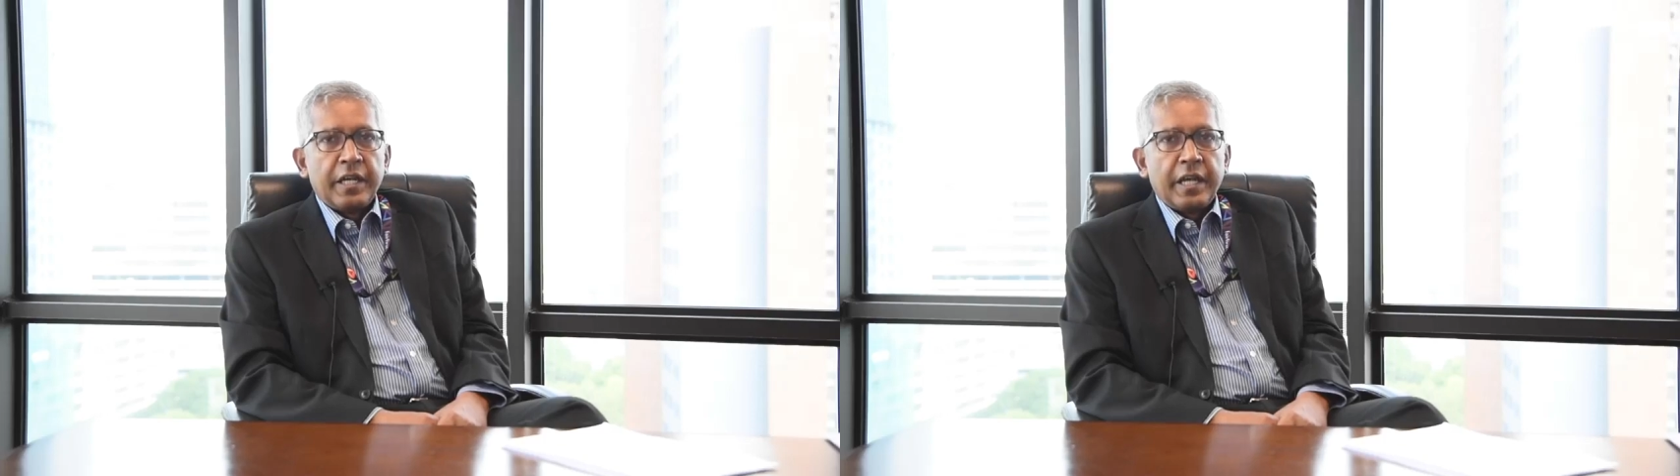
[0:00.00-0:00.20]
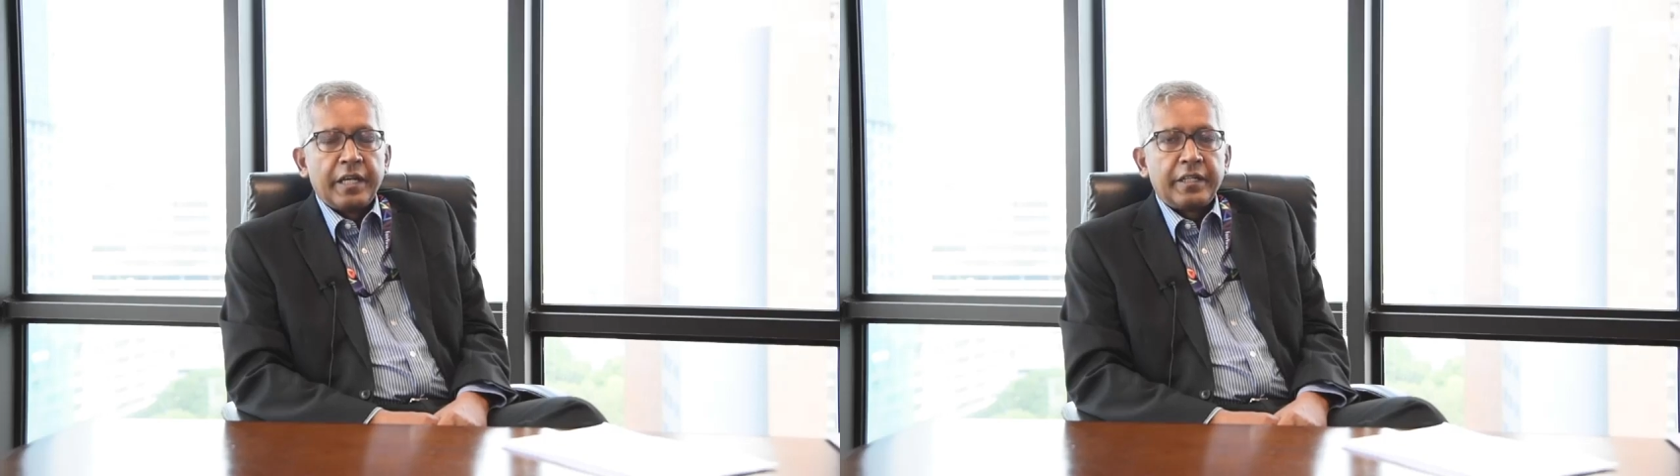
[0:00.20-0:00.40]

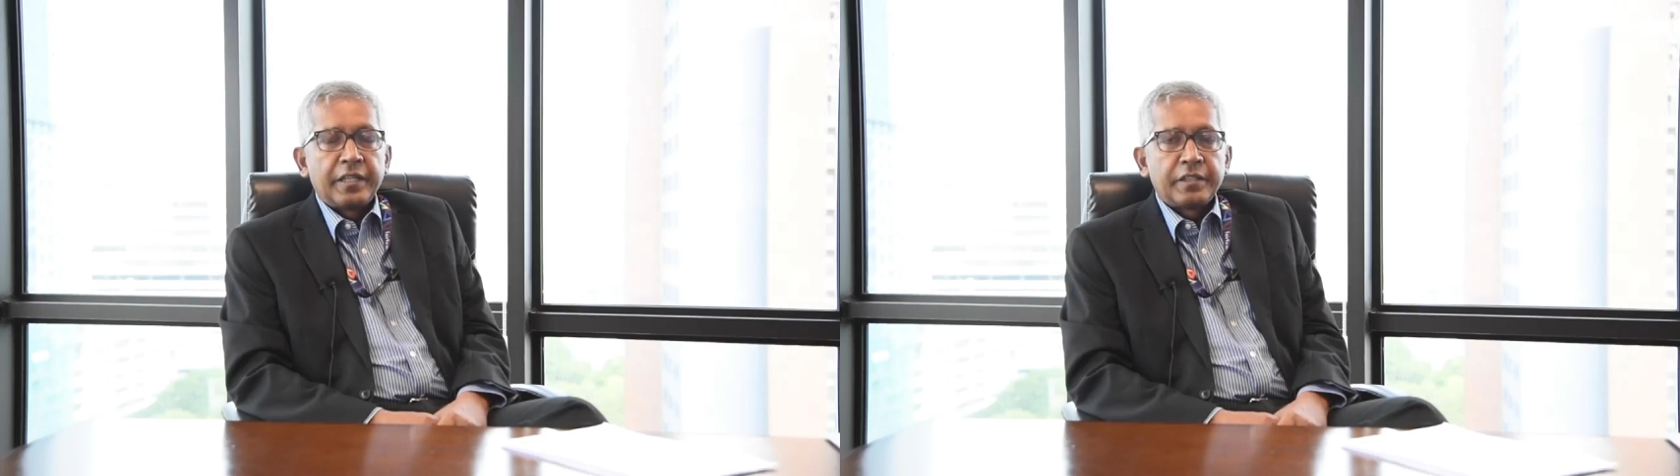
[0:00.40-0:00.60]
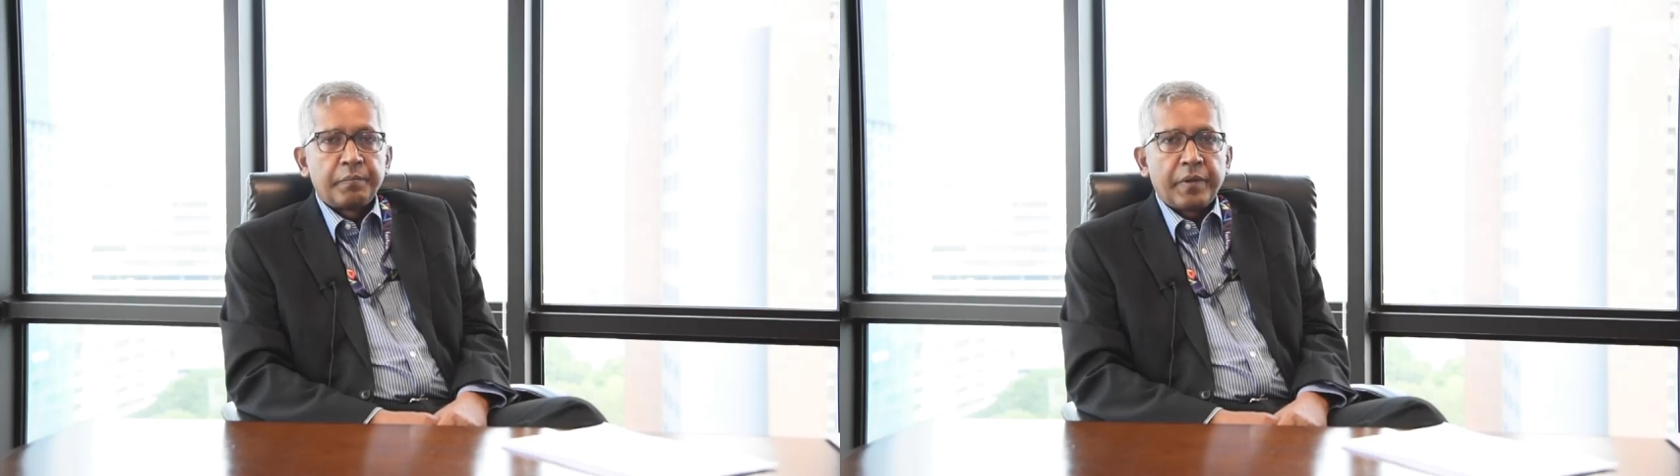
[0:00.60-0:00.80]
It
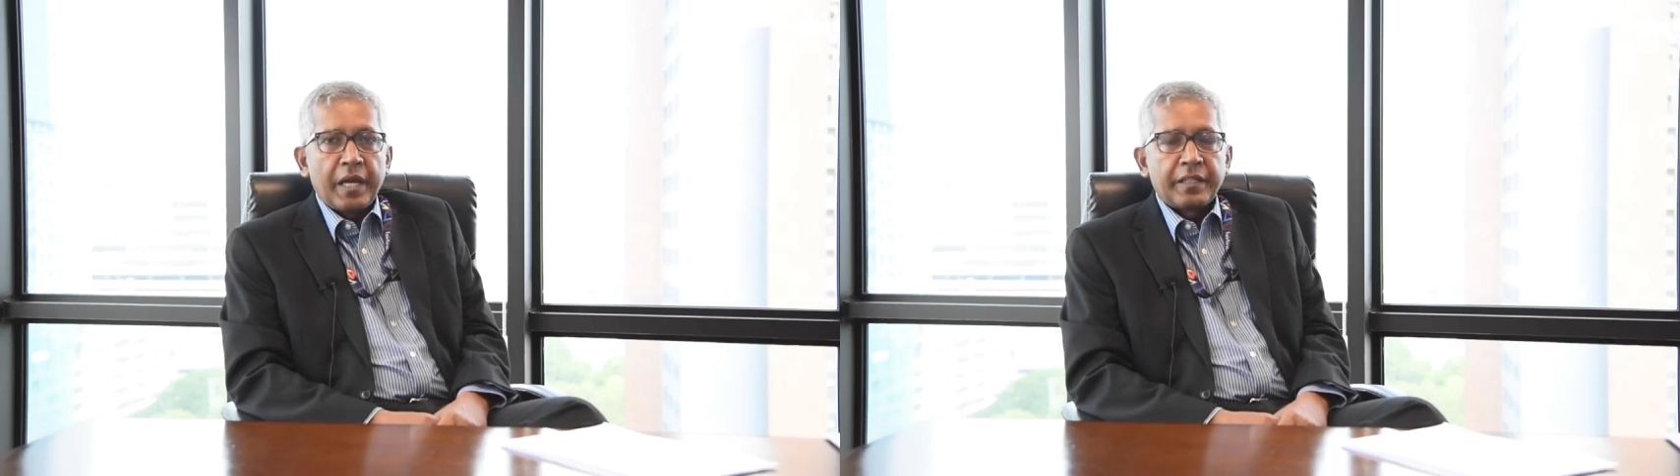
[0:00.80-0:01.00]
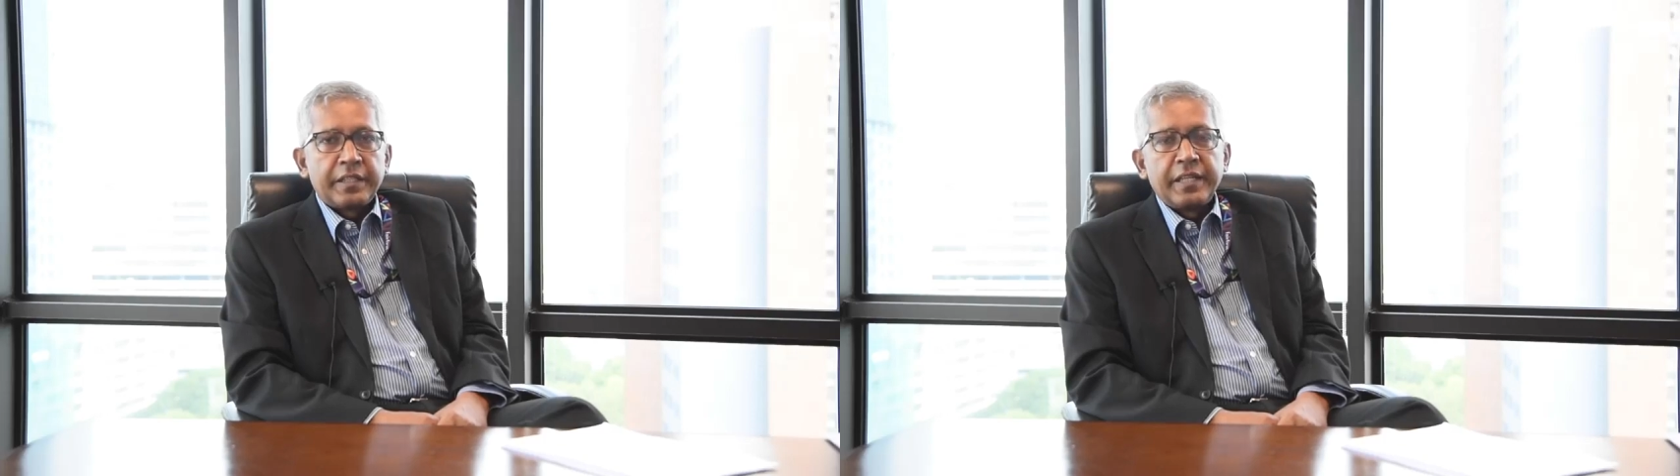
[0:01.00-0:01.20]
does
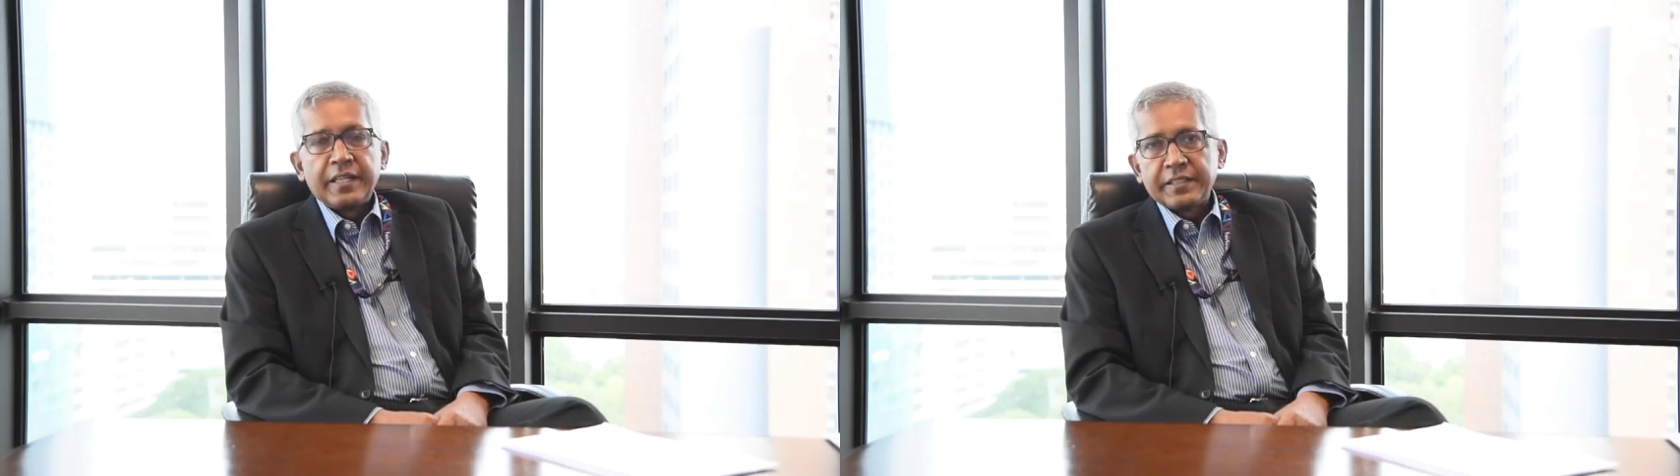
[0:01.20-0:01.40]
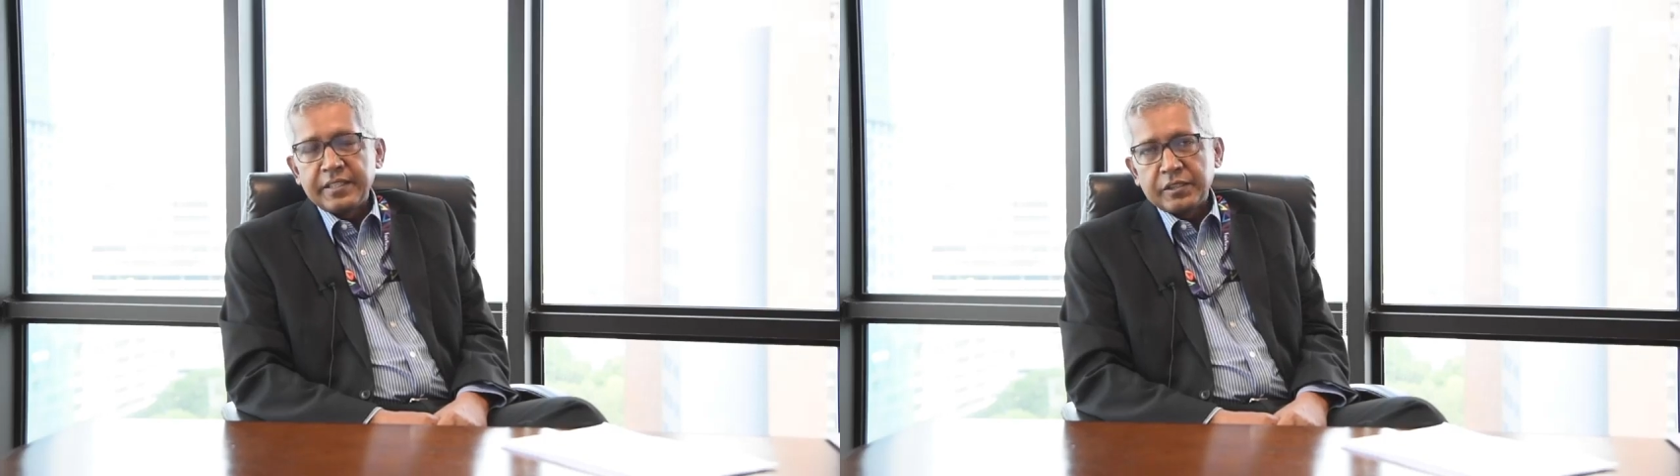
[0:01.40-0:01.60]
impact the
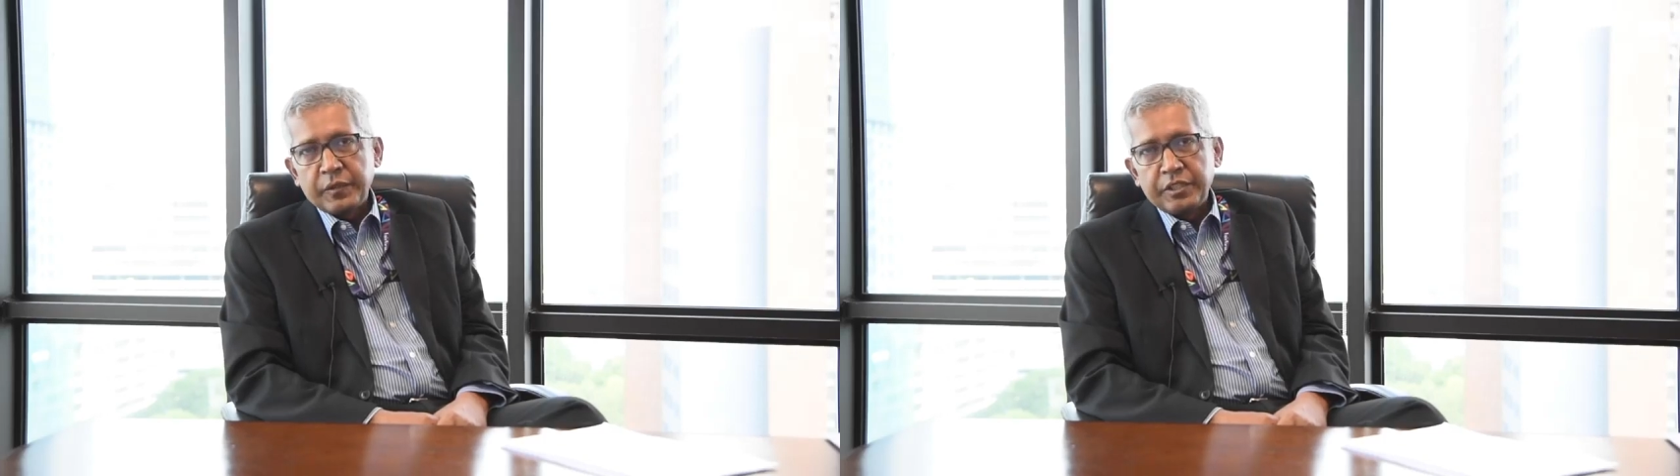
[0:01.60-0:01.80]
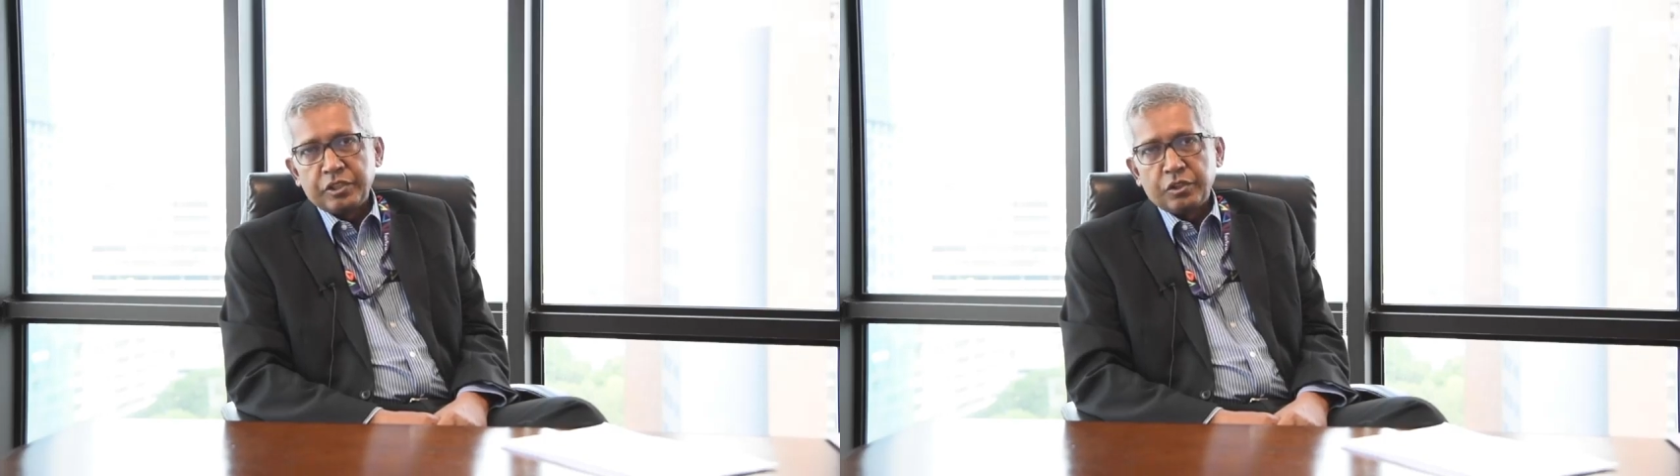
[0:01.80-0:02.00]
assets
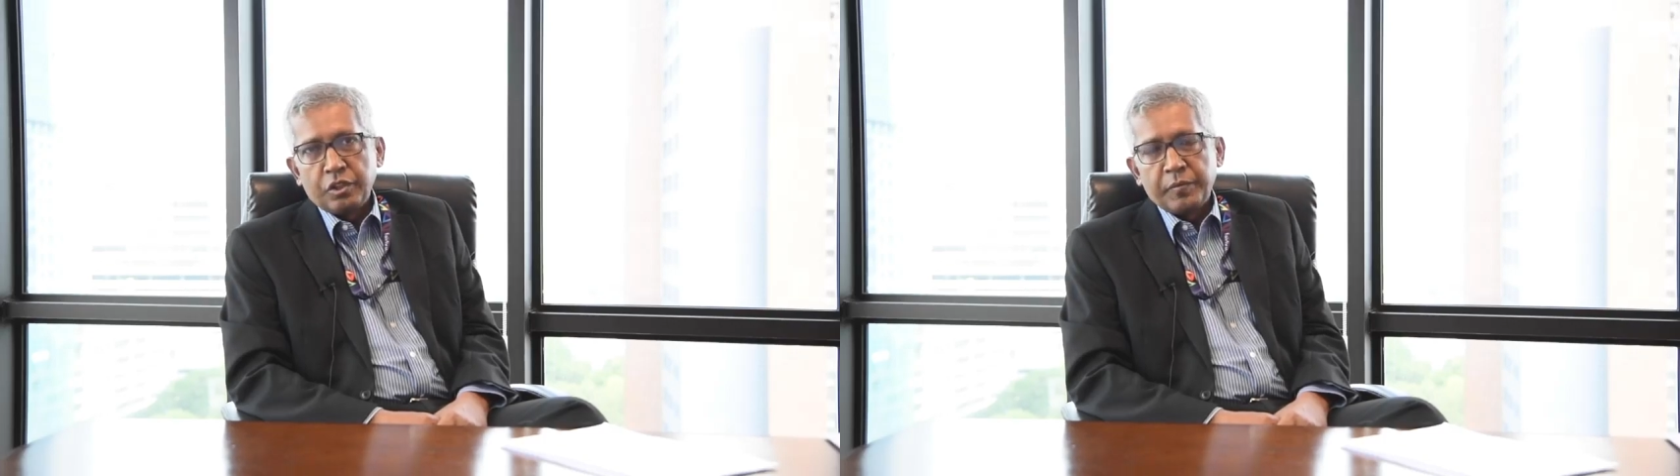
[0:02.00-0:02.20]
we insure